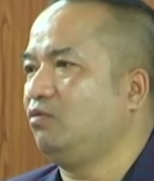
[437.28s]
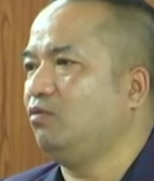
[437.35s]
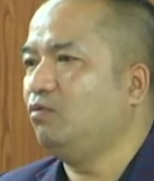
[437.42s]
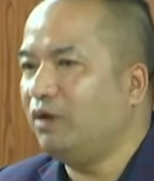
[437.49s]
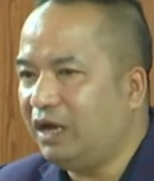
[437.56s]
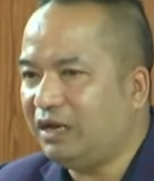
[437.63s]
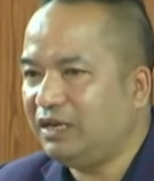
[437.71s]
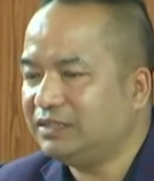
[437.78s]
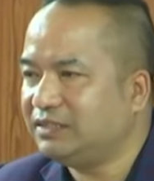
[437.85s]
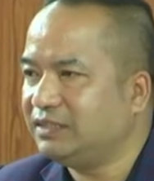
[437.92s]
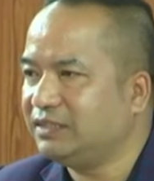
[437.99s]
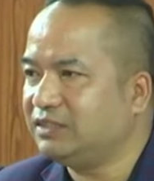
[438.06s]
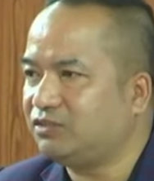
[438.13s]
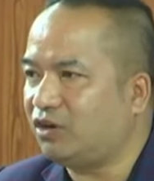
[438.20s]
Where is
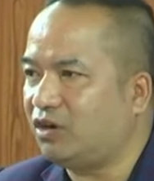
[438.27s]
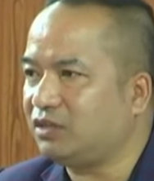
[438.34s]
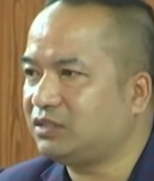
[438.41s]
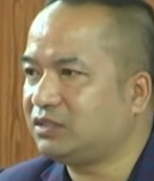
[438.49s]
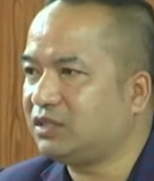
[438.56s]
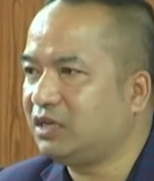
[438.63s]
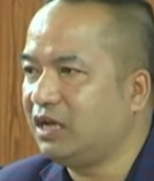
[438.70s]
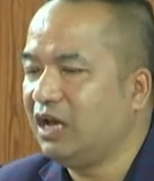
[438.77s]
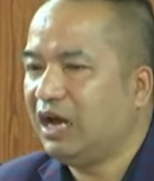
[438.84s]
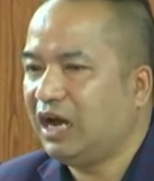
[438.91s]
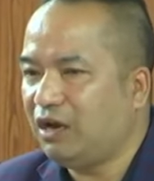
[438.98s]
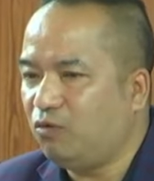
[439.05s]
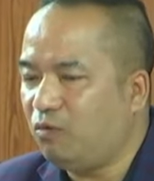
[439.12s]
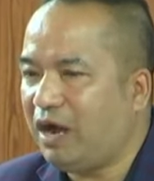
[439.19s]
this drugs?
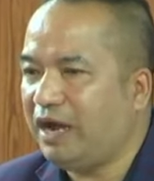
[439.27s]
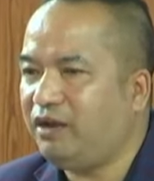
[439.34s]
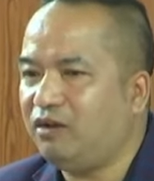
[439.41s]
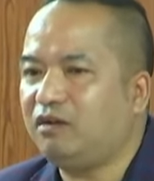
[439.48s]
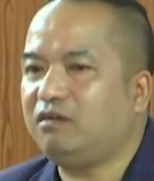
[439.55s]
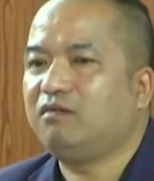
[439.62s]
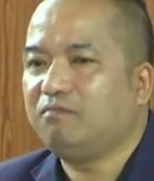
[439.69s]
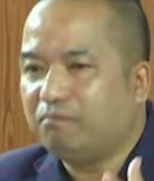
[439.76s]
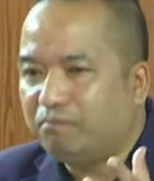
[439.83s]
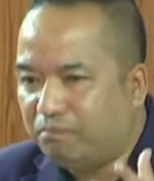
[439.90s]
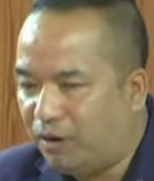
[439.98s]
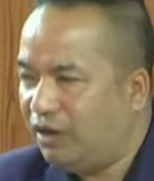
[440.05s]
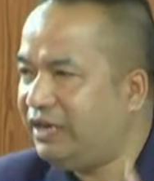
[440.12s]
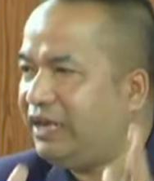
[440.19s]
And why not
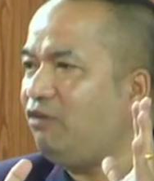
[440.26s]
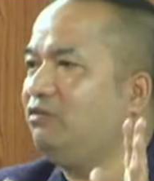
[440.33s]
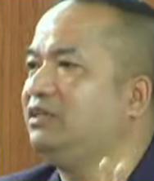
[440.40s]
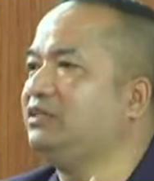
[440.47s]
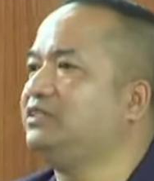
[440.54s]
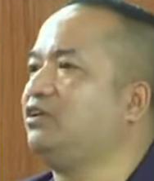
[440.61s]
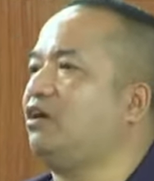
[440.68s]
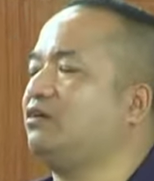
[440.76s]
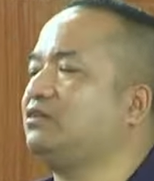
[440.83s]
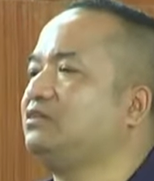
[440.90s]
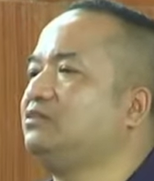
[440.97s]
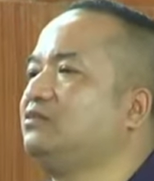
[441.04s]
burn down this drugs?